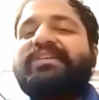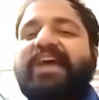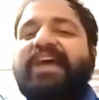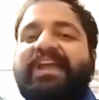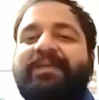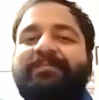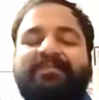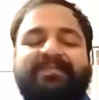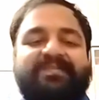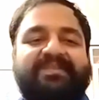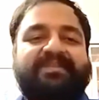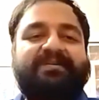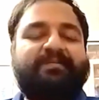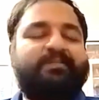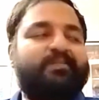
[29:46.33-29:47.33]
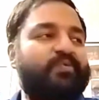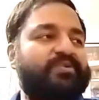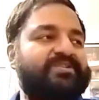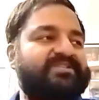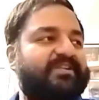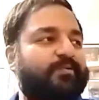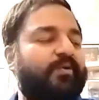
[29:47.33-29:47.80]
the time, the
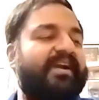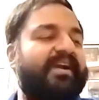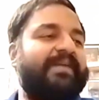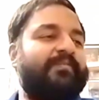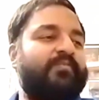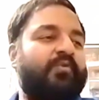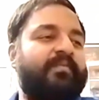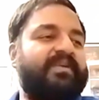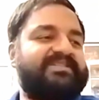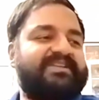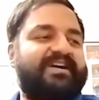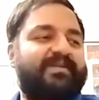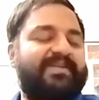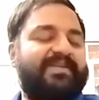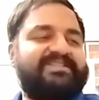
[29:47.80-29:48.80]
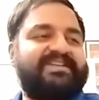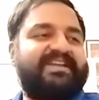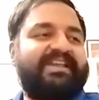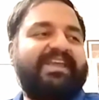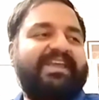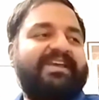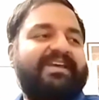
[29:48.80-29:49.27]
most rewarding moments are
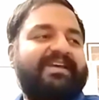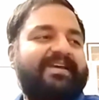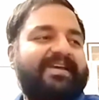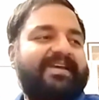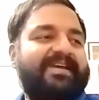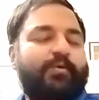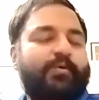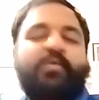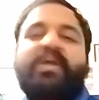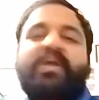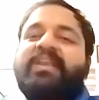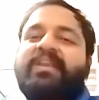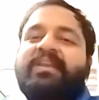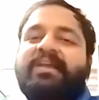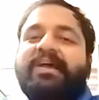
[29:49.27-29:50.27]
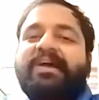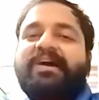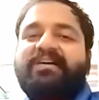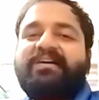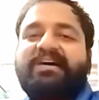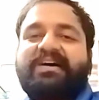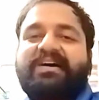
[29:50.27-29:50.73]
basically When
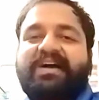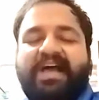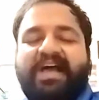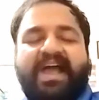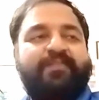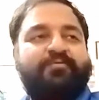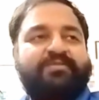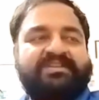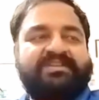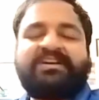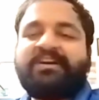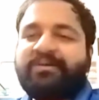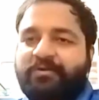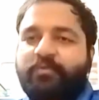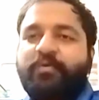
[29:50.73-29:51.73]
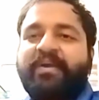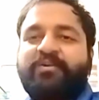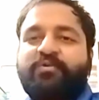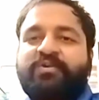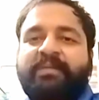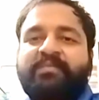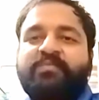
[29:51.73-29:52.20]
I was
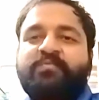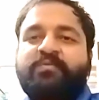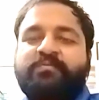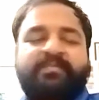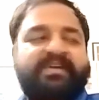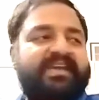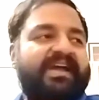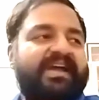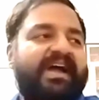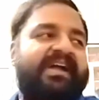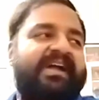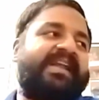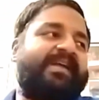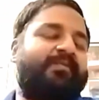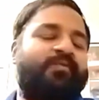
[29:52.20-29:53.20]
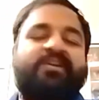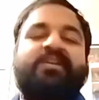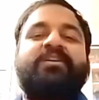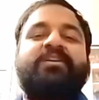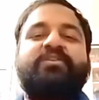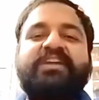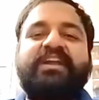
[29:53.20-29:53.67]
going to come to Mumbai and I
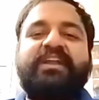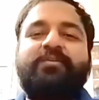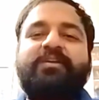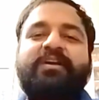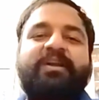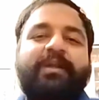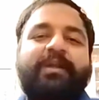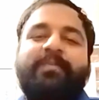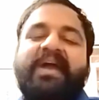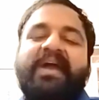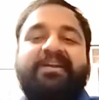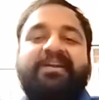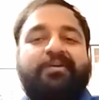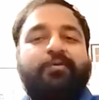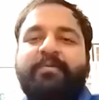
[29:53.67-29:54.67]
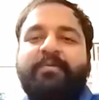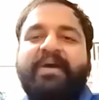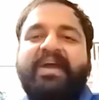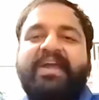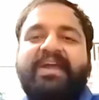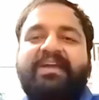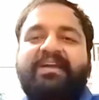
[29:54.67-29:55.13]
wanted to schedule a trip, I told
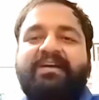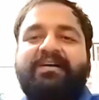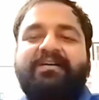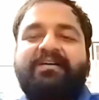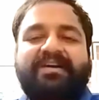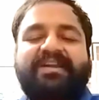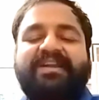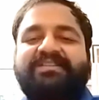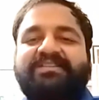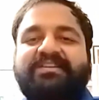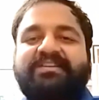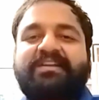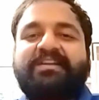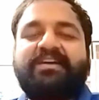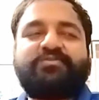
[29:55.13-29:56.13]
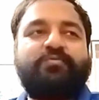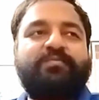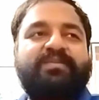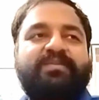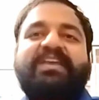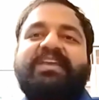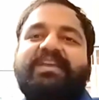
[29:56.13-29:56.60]
my kids in the
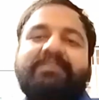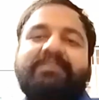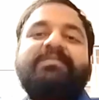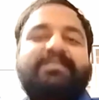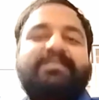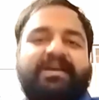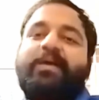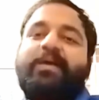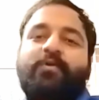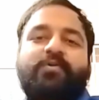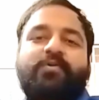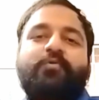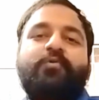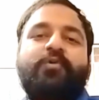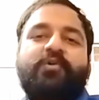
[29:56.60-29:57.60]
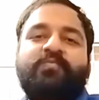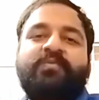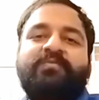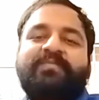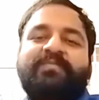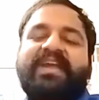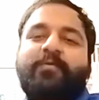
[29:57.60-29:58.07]
classroom ki I want to go to
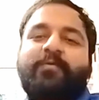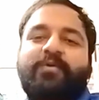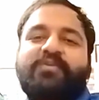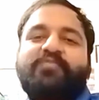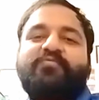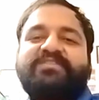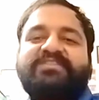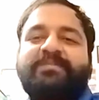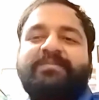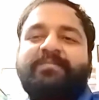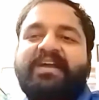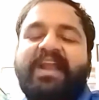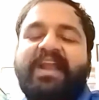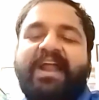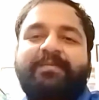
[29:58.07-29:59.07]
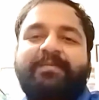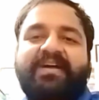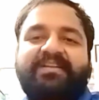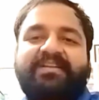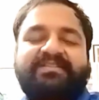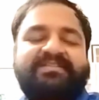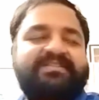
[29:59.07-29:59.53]
Mumbai. I want to visit my
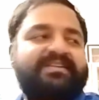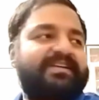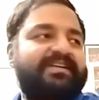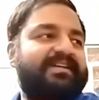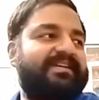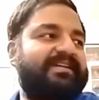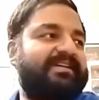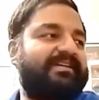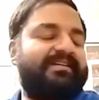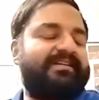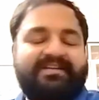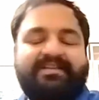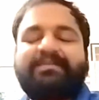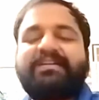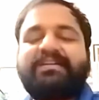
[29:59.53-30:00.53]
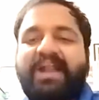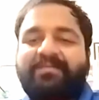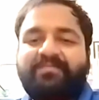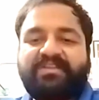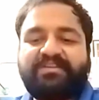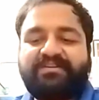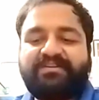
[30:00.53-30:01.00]
grandparents,
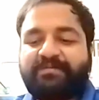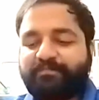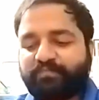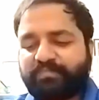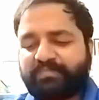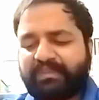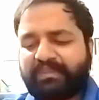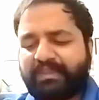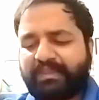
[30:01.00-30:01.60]
grandmother.